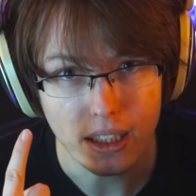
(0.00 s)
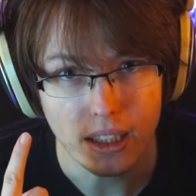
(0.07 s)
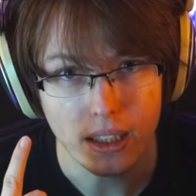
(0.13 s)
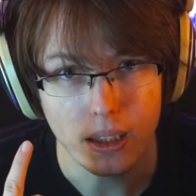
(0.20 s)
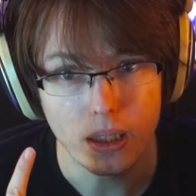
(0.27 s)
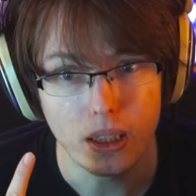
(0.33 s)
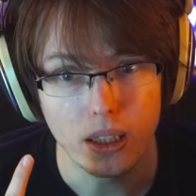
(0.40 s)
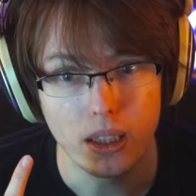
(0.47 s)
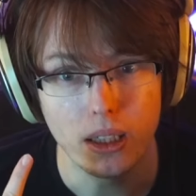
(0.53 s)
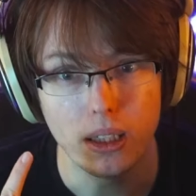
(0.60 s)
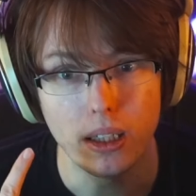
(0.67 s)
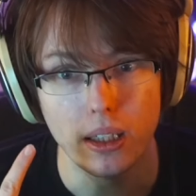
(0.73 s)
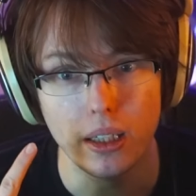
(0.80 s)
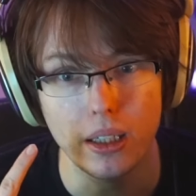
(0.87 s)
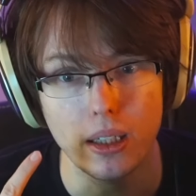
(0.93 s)

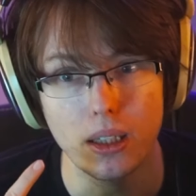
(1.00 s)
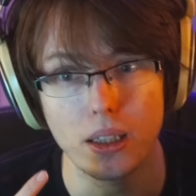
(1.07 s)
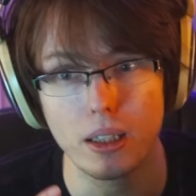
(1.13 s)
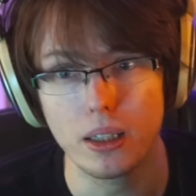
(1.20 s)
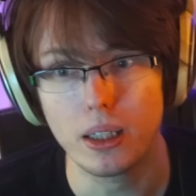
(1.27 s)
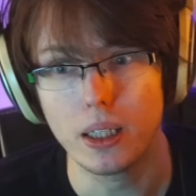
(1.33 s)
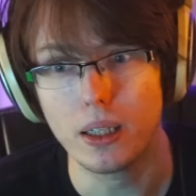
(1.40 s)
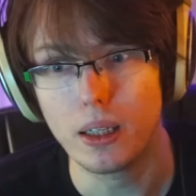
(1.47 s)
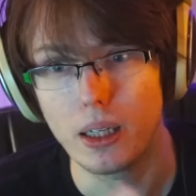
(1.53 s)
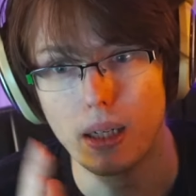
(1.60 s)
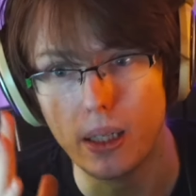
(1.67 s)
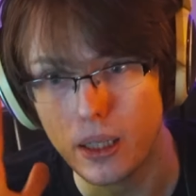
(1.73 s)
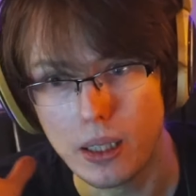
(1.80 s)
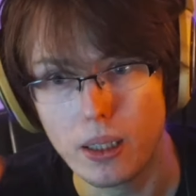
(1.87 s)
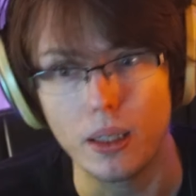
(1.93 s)

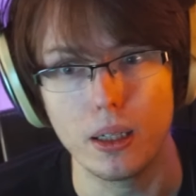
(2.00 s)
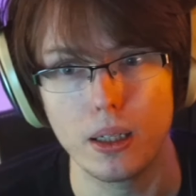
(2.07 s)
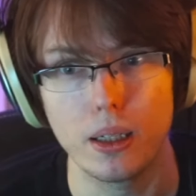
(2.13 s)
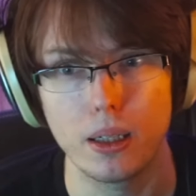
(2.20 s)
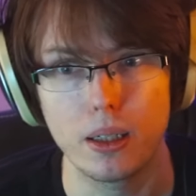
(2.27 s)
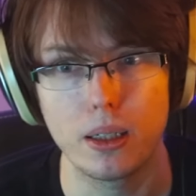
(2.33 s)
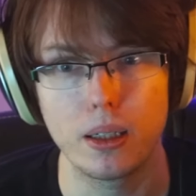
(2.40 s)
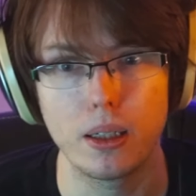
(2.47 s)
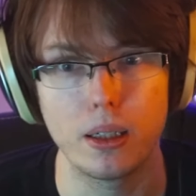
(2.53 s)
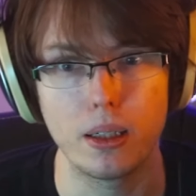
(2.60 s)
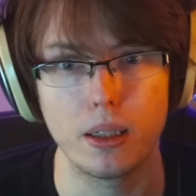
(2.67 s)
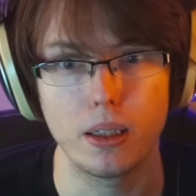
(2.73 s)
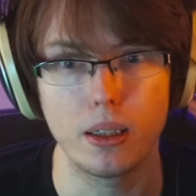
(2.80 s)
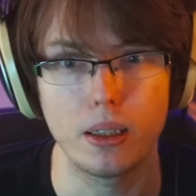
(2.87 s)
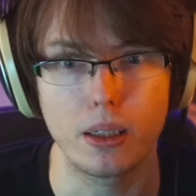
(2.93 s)

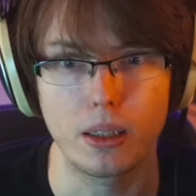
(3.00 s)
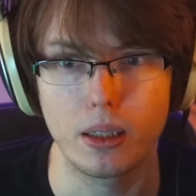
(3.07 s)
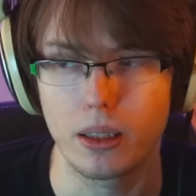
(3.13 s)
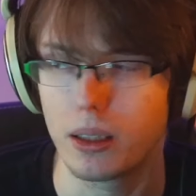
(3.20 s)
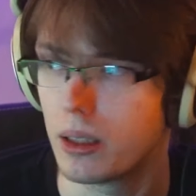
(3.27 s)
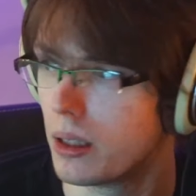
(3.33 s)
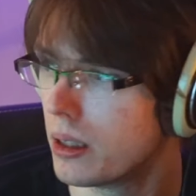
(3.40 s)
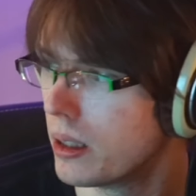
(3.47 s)
No one is speaking in this clip.